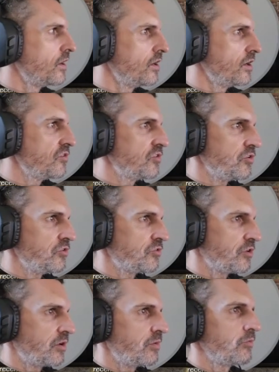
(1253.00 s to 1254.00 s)
until you
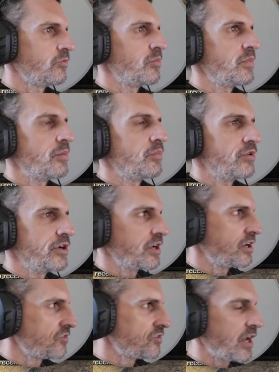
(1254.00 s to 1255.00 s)
start remembering
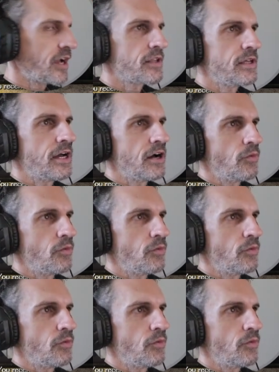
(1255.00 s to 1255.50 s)
exactly how